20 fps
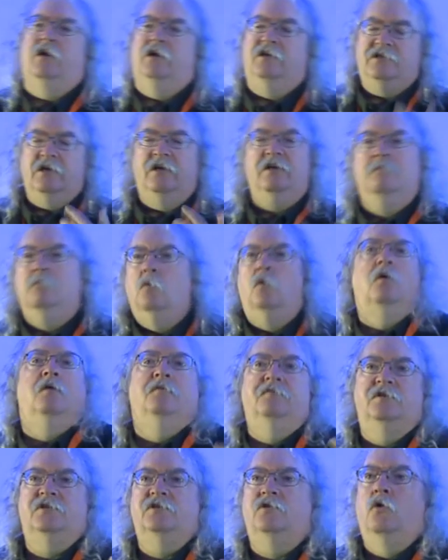got to tell you more
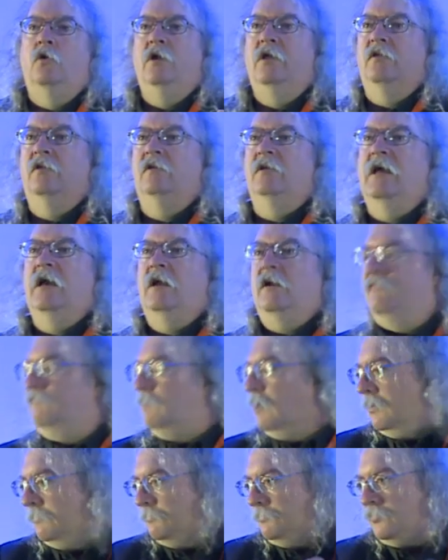of a story than that. I've
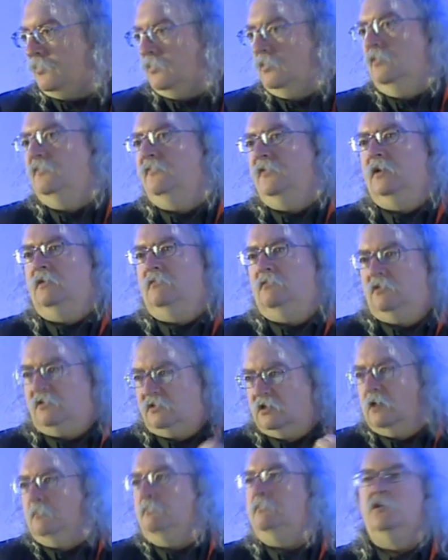got to prove it with
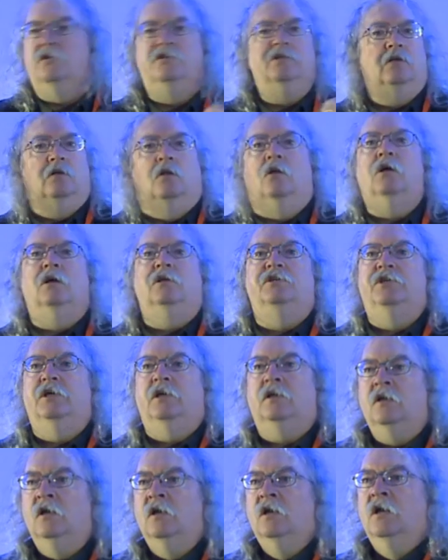numbers and
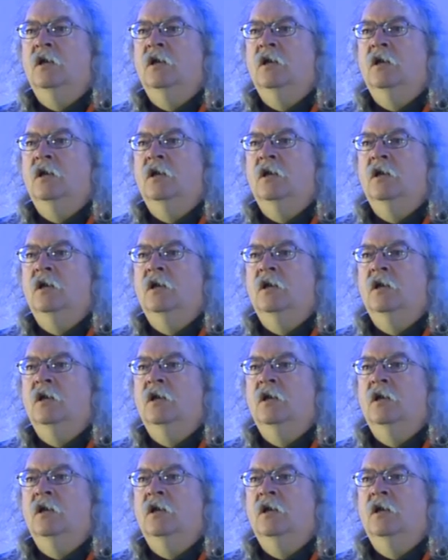logic.